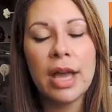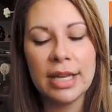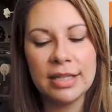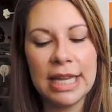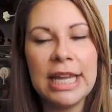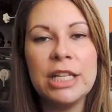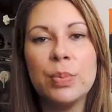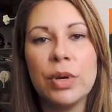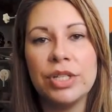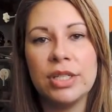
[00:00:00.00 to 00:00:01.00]
like is that
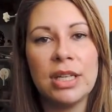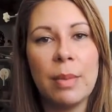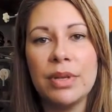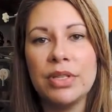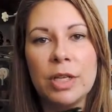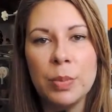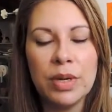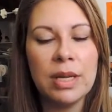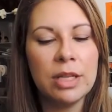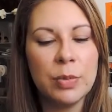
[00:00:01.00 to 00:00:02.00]
each brush is numbered, so it's
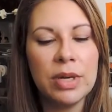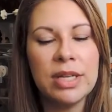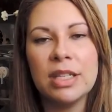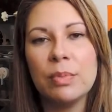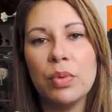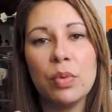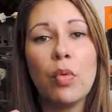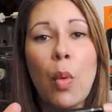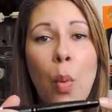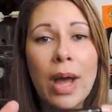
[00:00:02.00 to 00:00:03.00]
pretty simple,
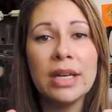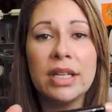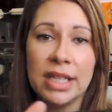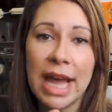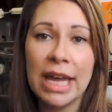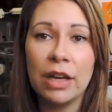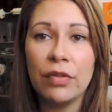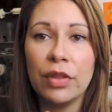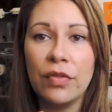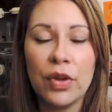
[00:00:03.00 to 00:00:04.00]
1 to 8
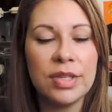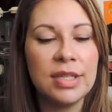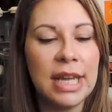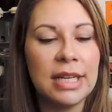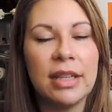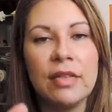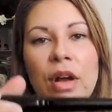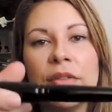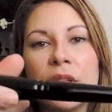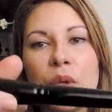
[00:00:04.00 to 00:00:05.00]
for the first set, and they've
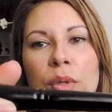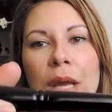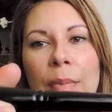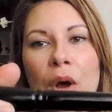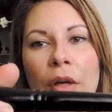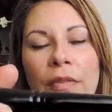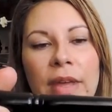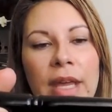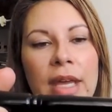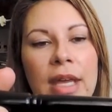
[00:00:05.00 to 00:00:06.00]
got the little number on
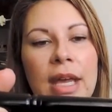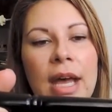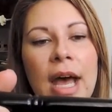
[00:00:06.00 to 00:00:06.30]
there.